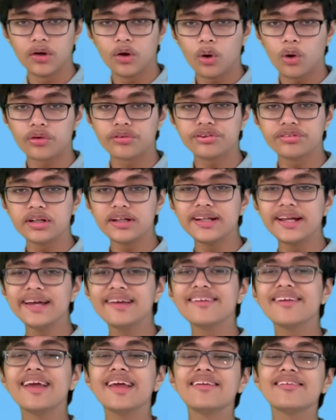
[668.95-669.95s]

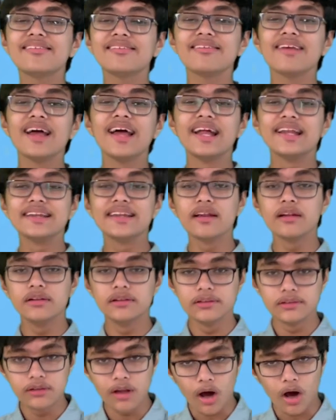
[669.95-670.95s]
Australia is the
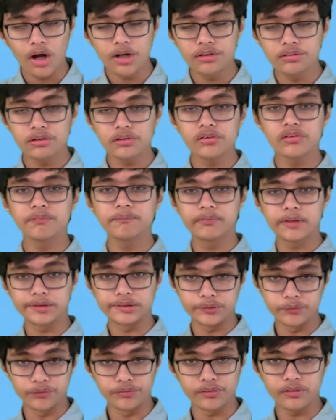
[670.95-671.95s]
largest
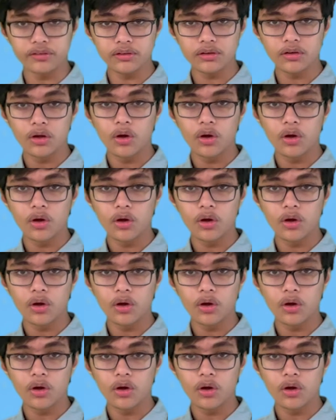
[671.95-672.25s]
producer